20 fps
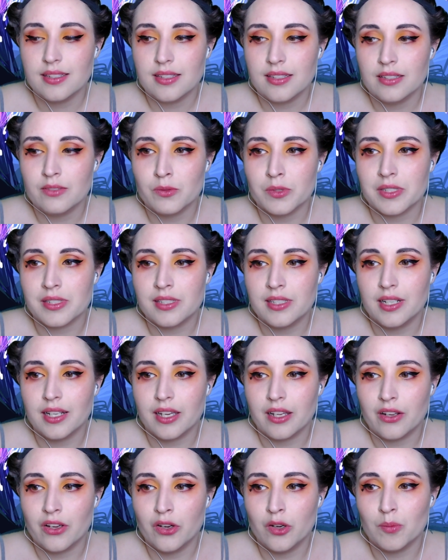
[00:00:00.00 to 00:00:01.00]
was sitting
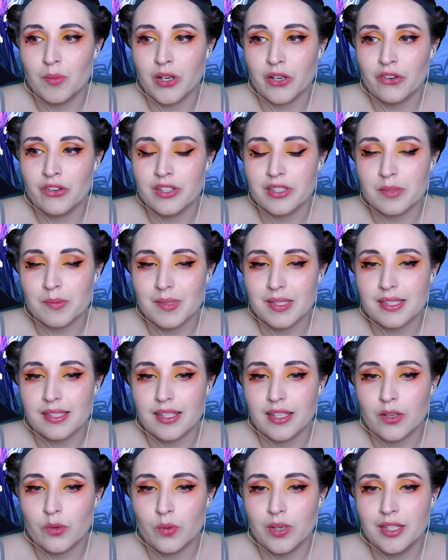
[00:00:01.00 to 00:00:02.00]
at home on Christmas
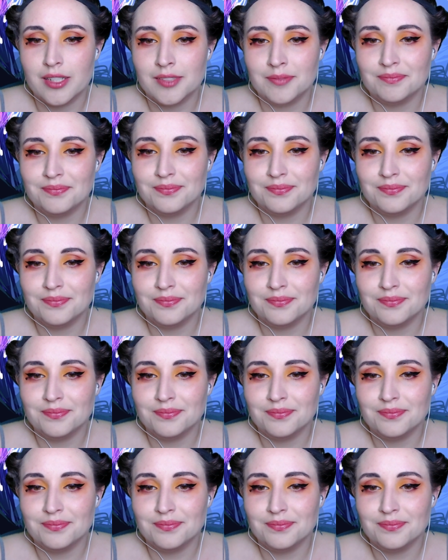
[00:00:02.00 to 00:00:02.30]
like, well,